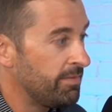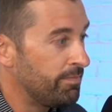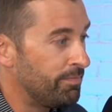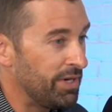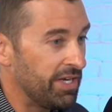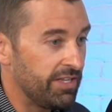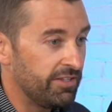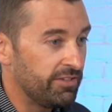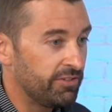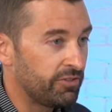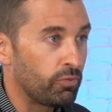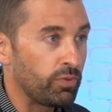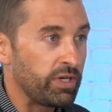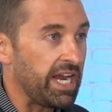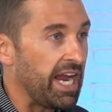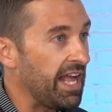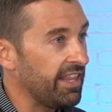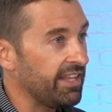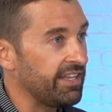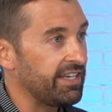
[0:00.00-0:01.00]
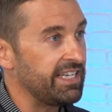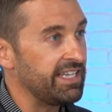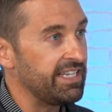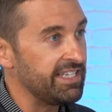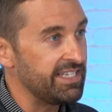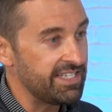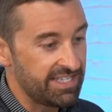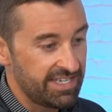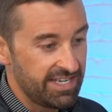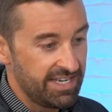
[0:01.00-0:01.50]
But the reality
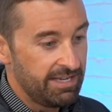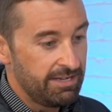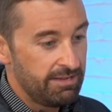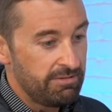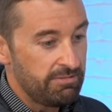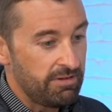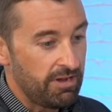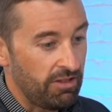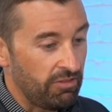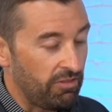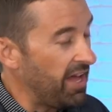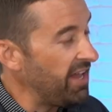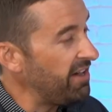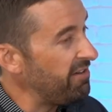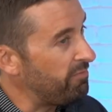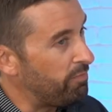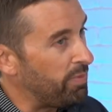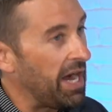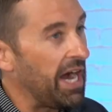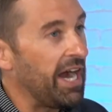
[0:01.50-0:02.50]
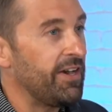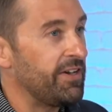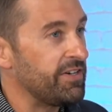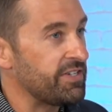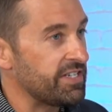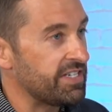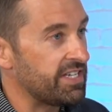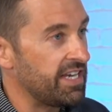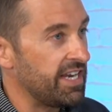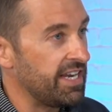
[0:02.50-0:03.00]
is, a lot of
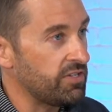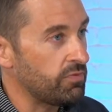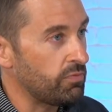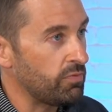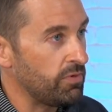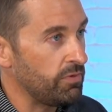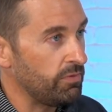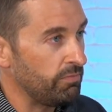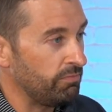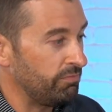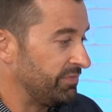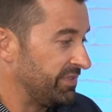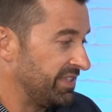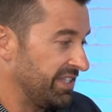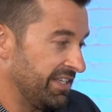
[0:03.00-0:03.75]
buyers in today's world,